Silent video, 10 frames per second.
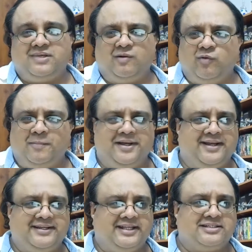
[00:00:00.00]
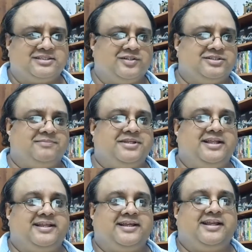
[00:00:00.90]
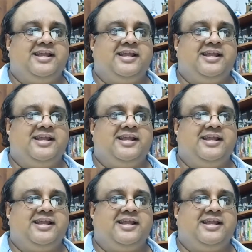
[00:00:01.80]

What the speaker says: woman and kills her or something like that.